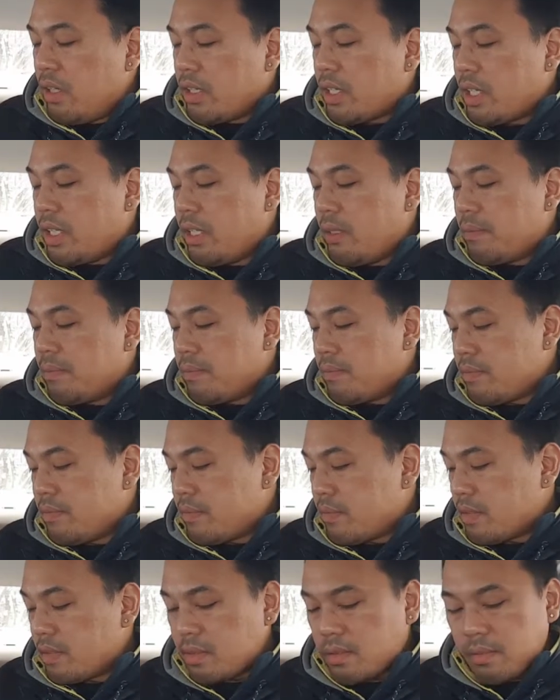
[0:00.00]
look,
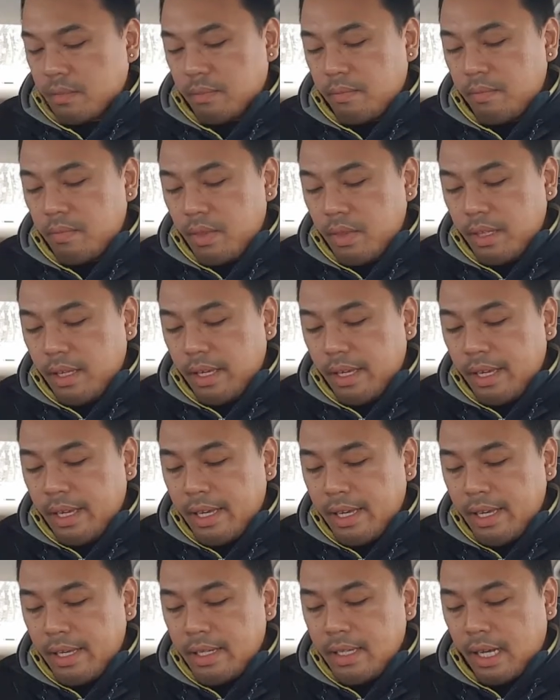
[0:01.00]

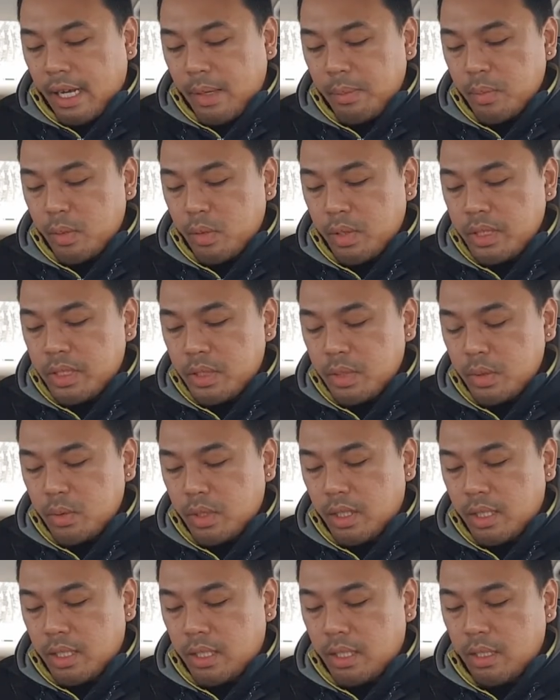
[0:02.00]
and I'm going
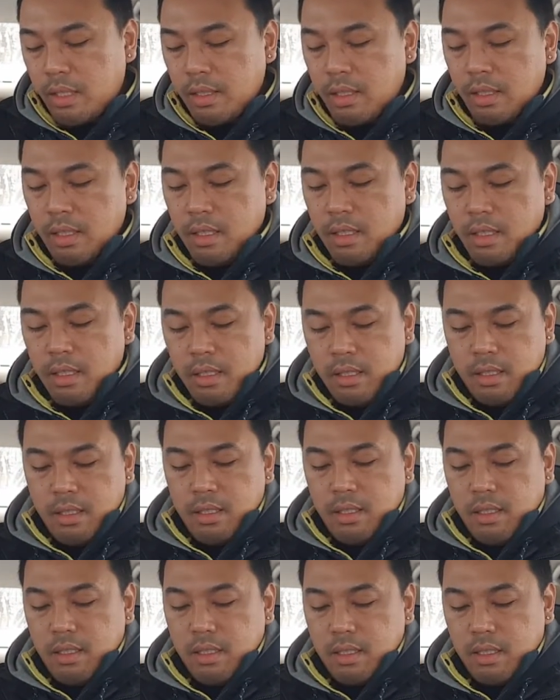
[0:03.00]
to
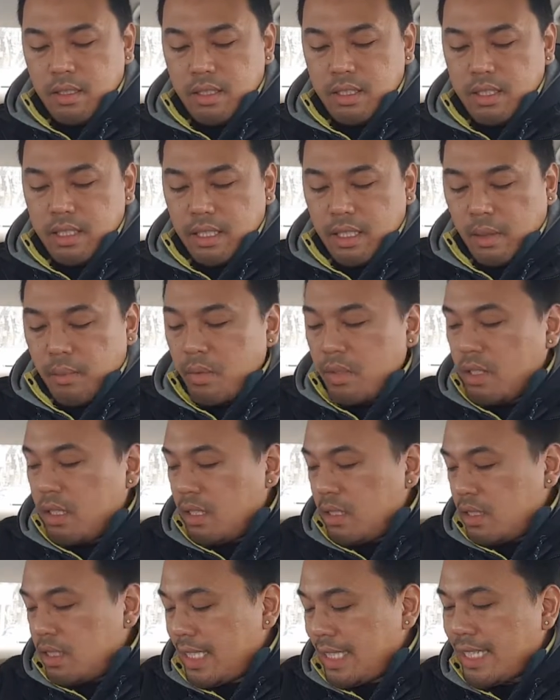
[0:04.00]
let's see. I'm going
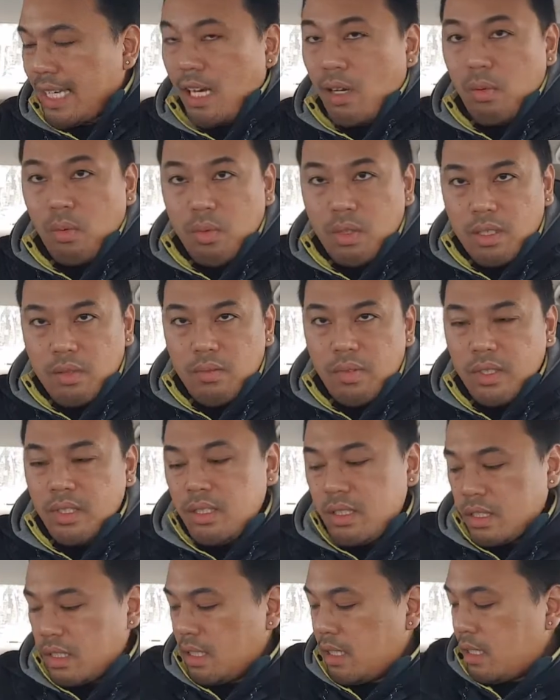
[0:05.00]
to take out one of
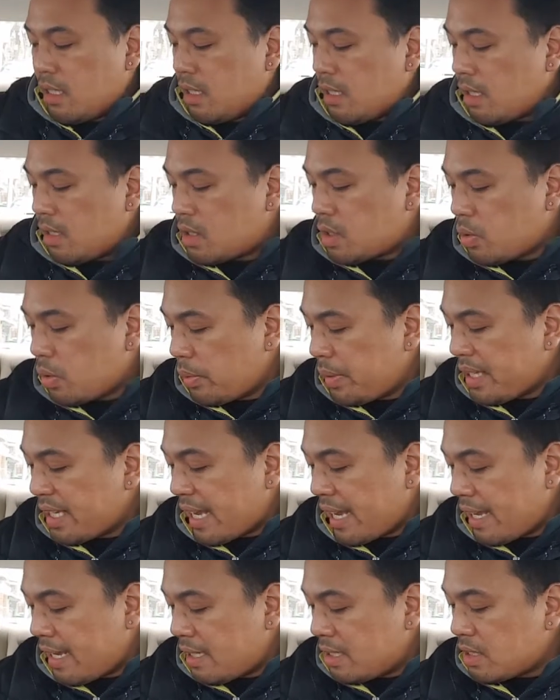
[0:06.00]
his swimming
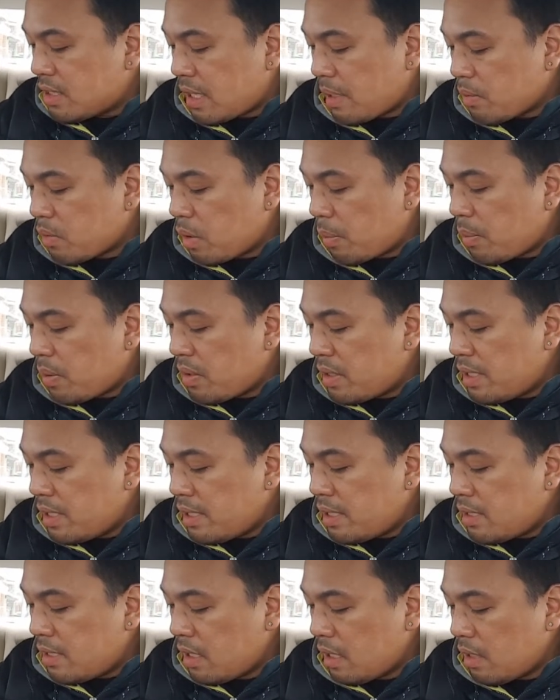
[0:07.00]
hands. I'm going to put
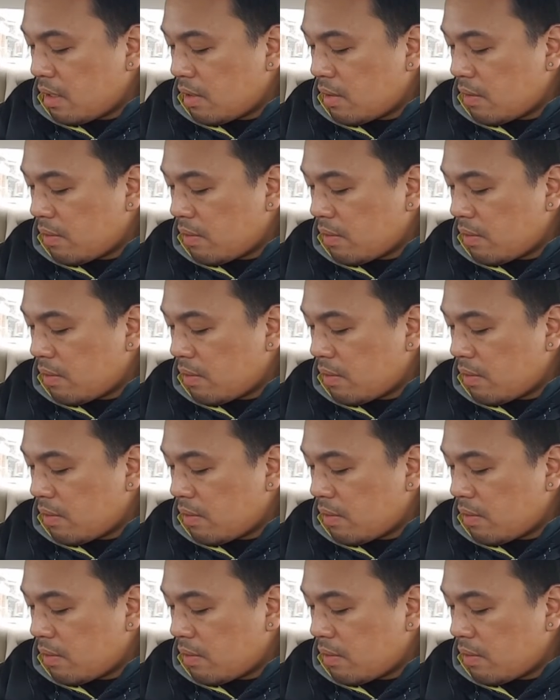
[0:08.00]
in